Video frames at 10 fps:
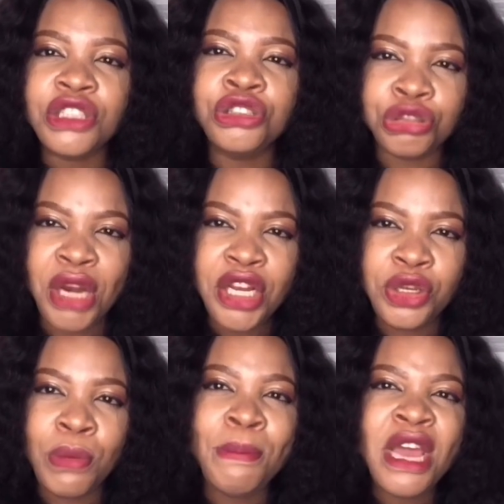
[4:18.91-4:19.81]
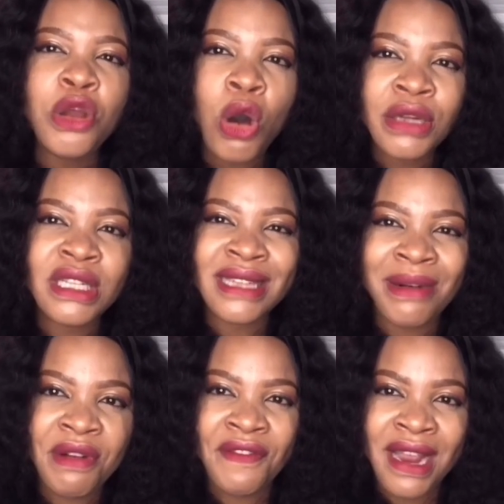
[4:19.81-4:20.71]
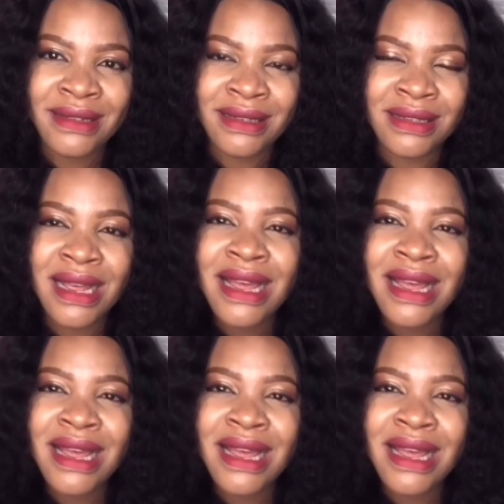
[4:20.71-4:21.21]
trained you, made all the sacrifices